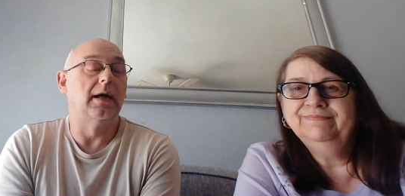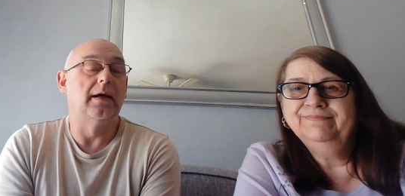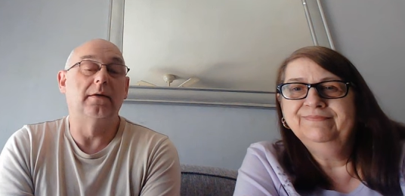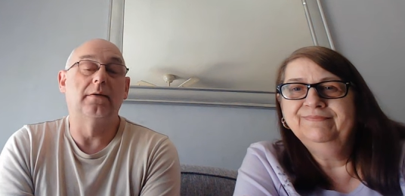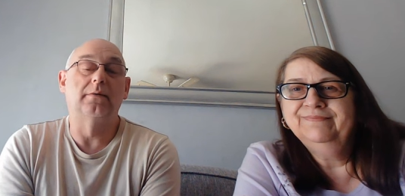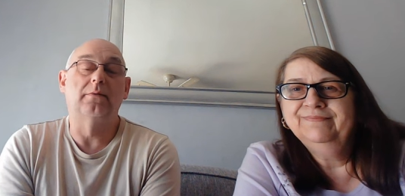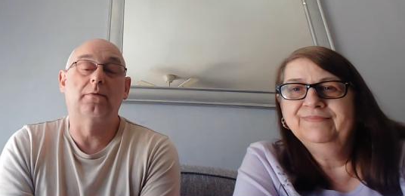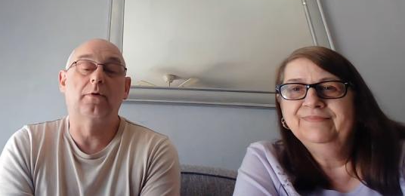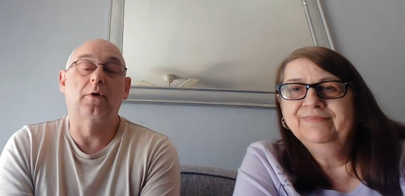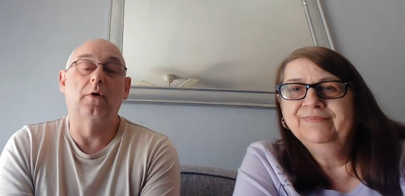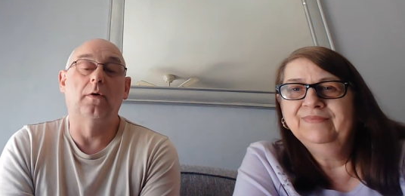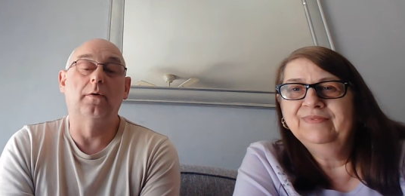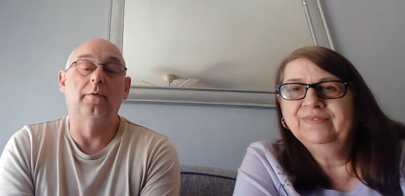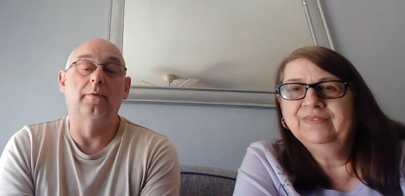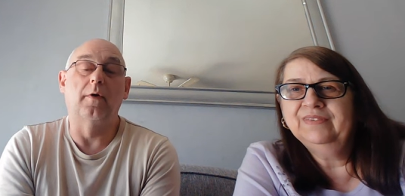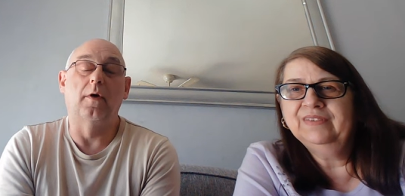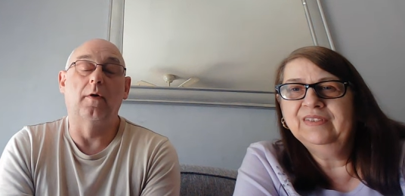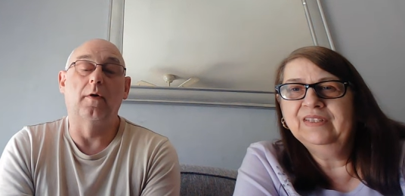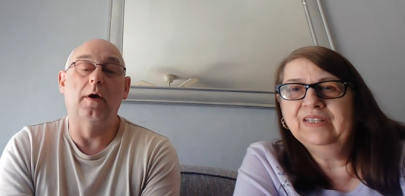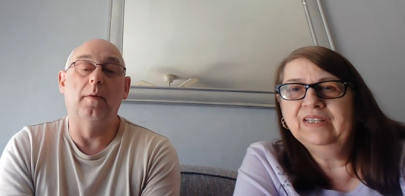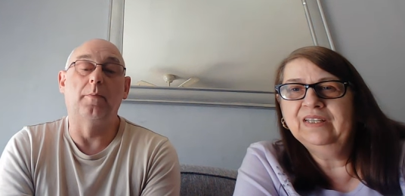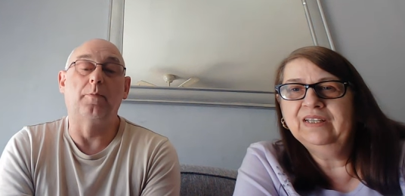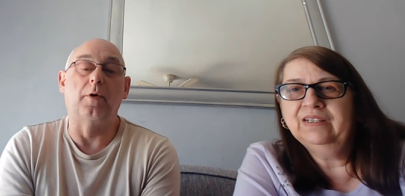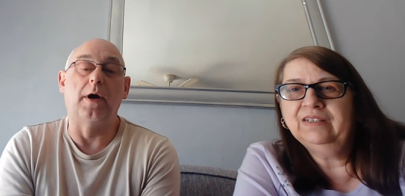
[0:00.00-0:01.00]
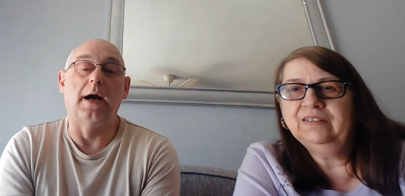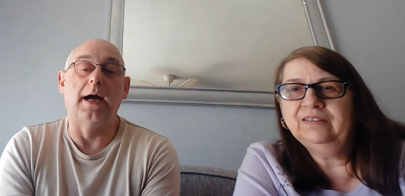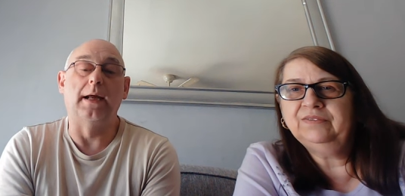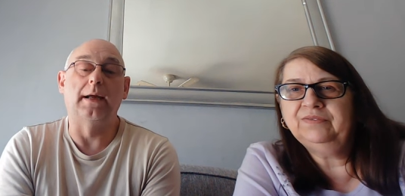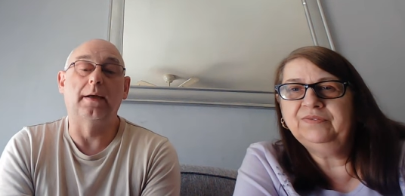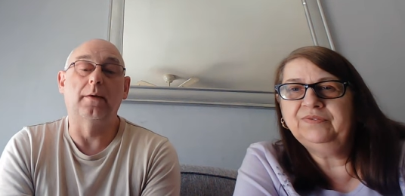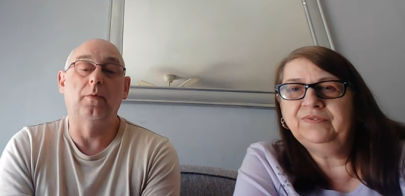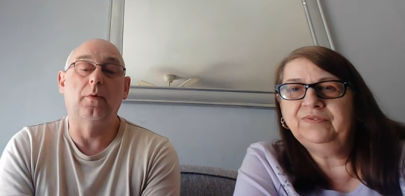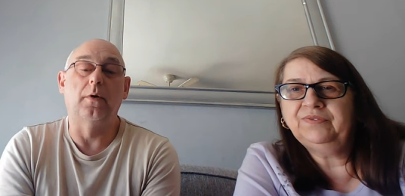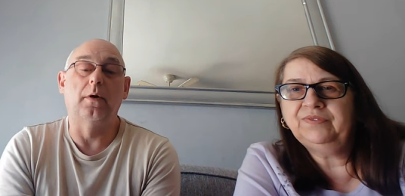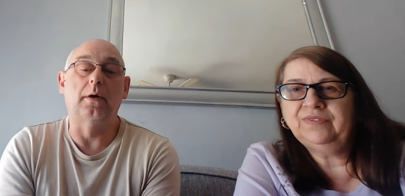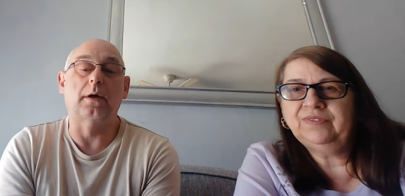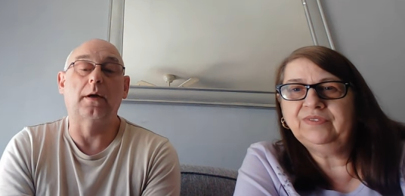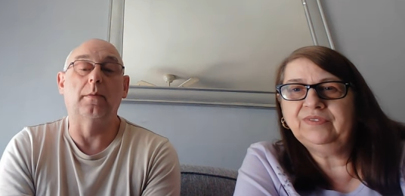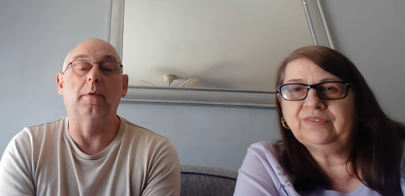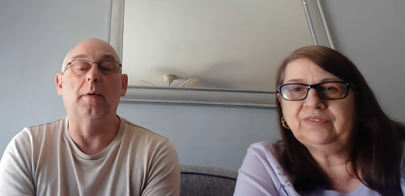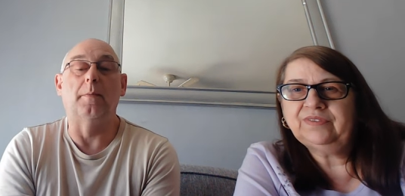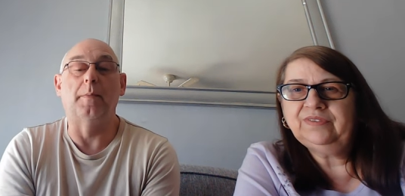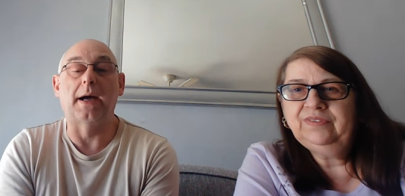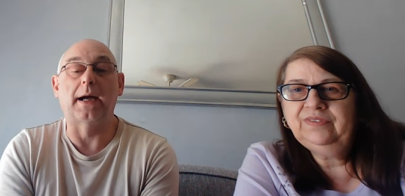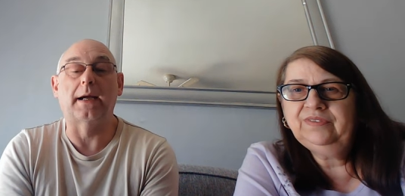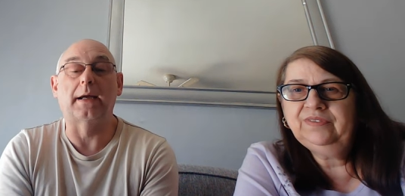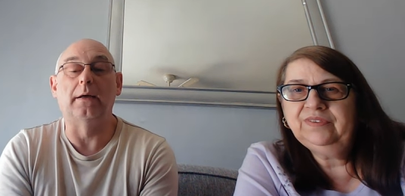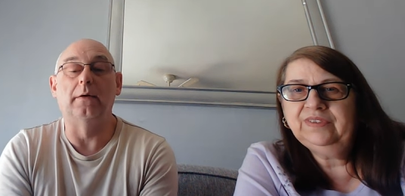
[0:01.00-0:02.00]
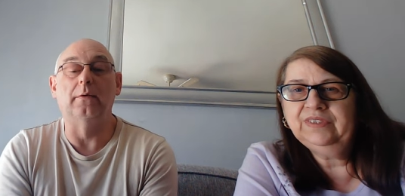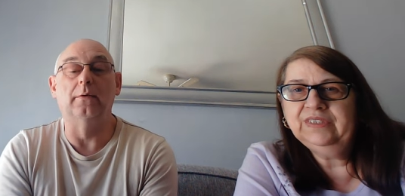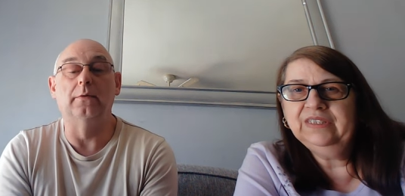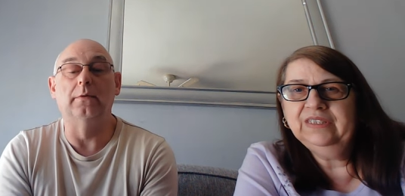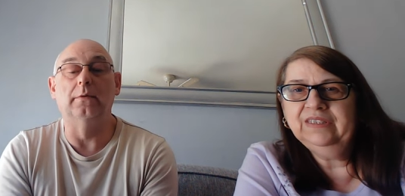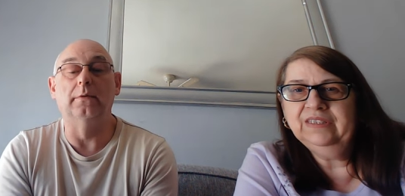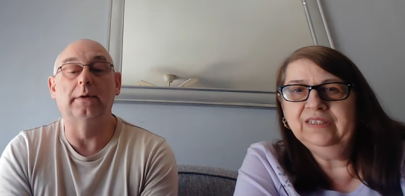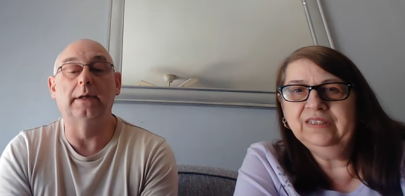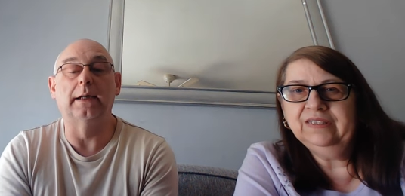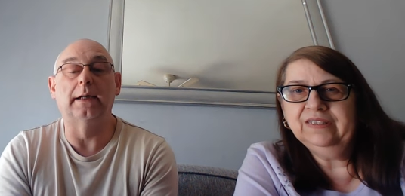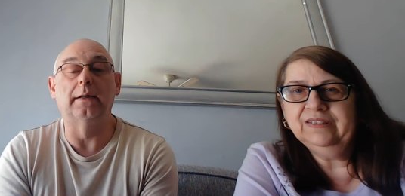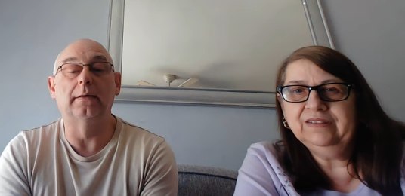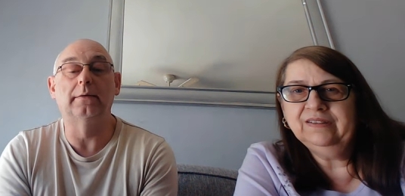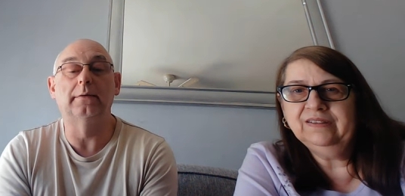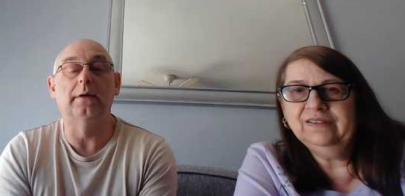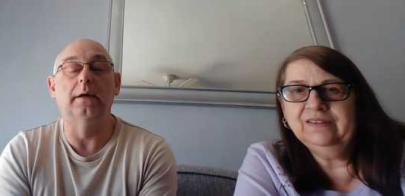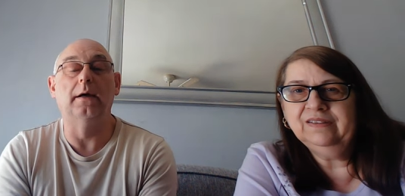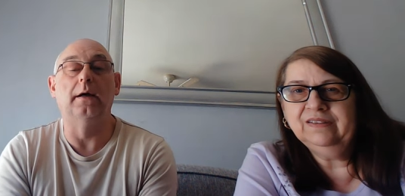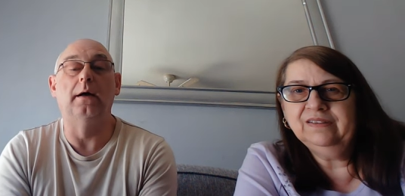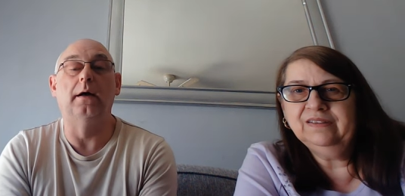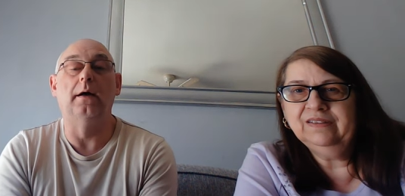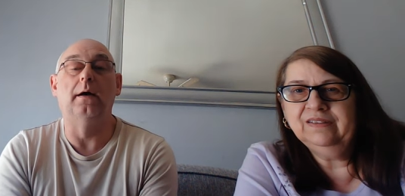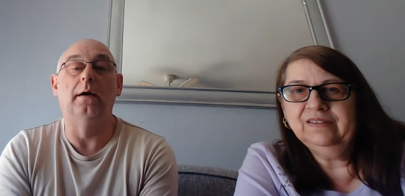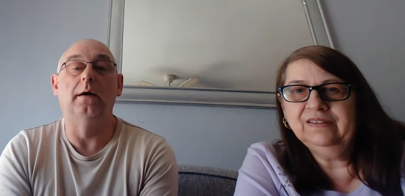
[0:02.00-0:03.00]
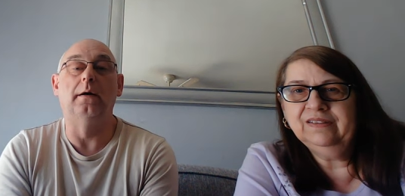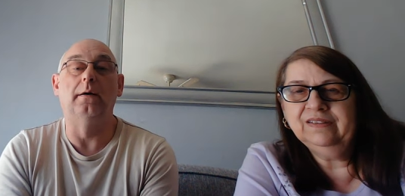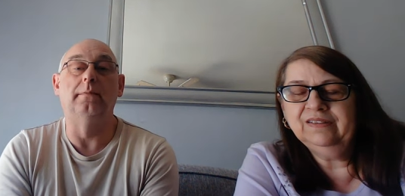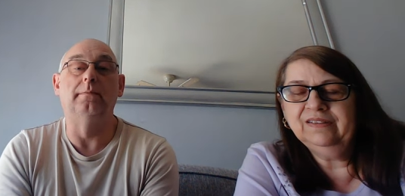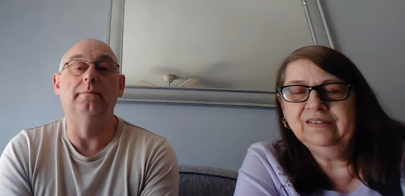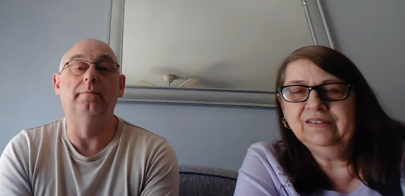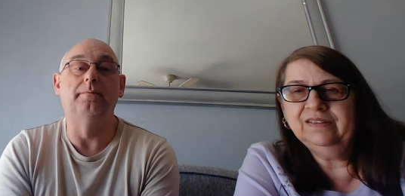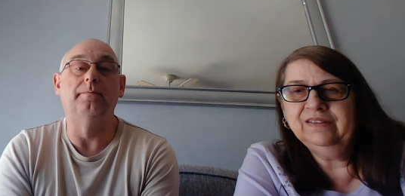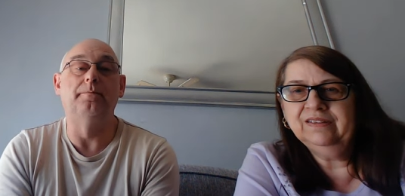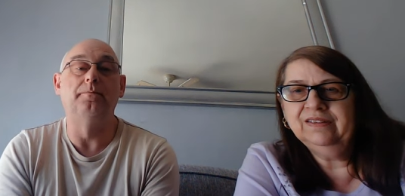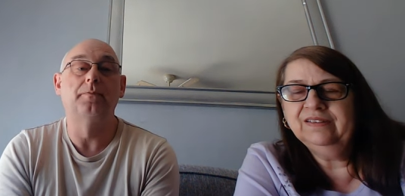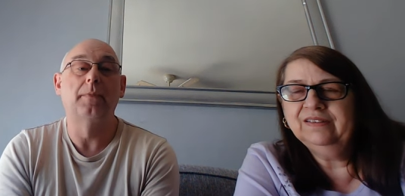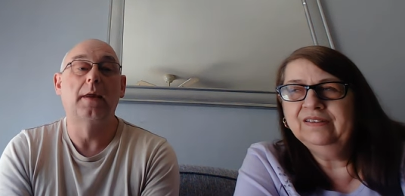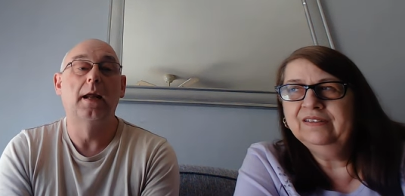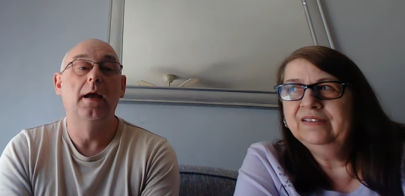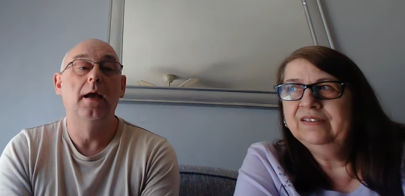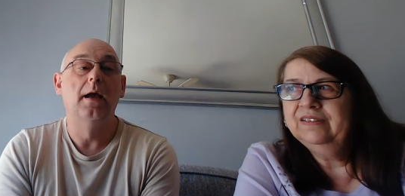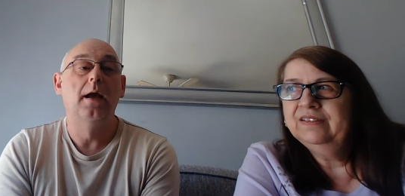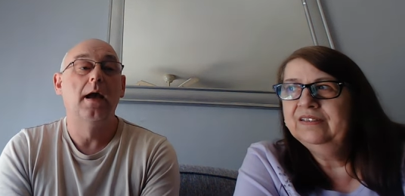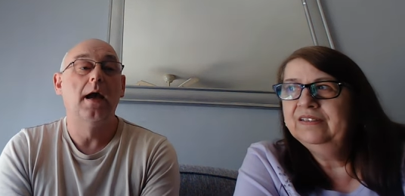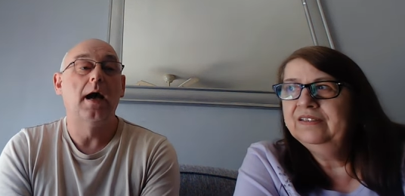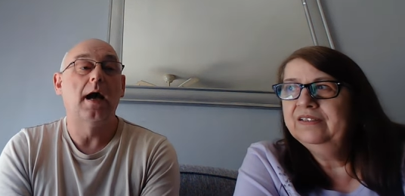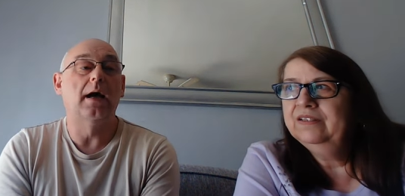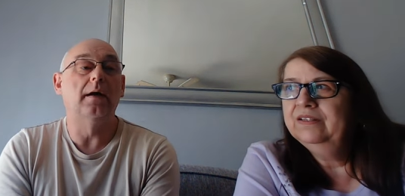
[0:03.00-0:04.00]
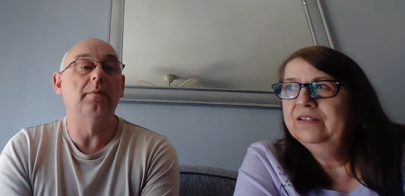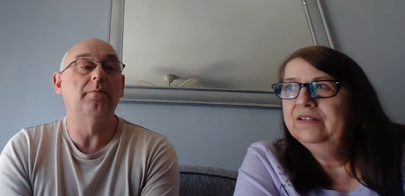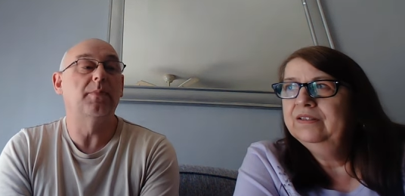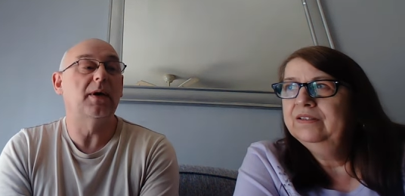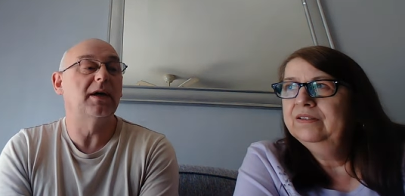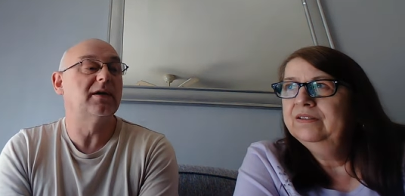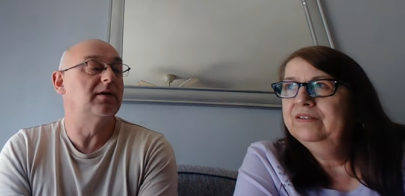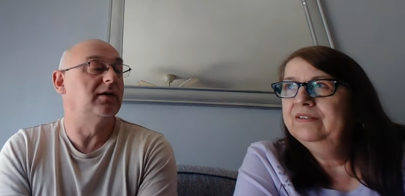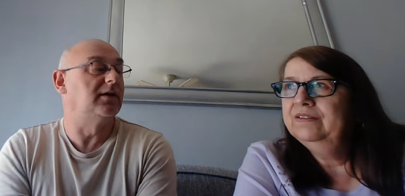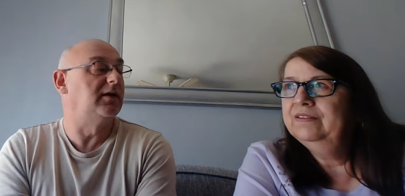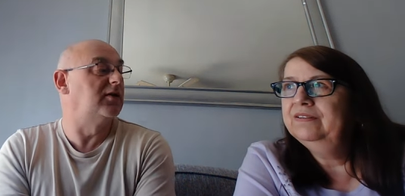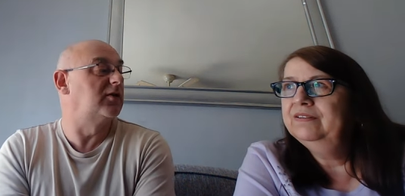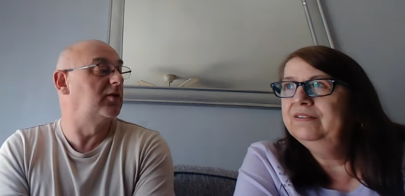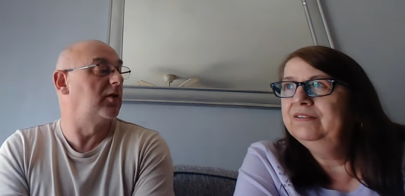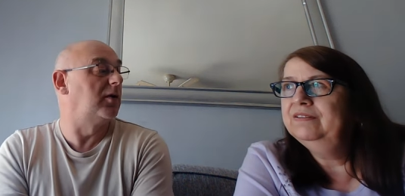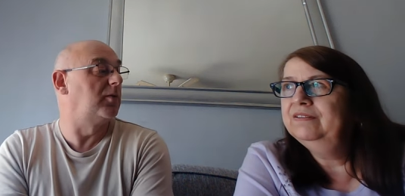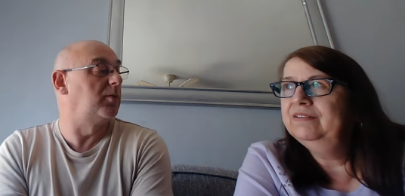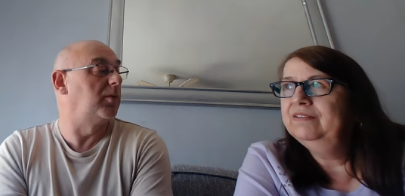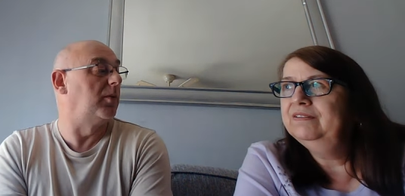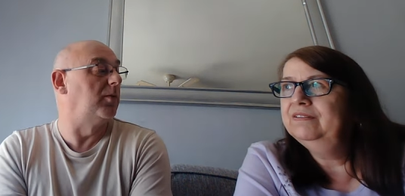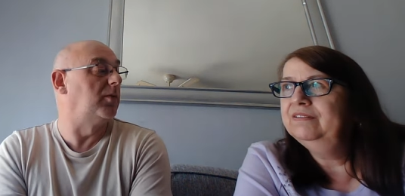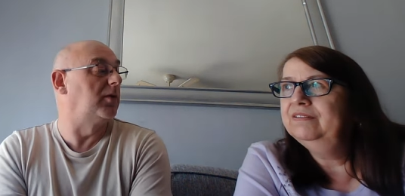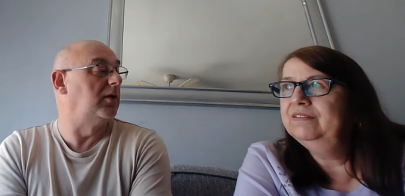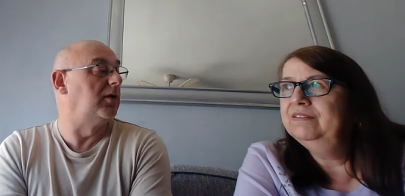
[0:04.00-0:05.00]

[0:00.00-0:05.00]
Speaker 1: kind of like a break while I got my back in order um, and basically decide what we're going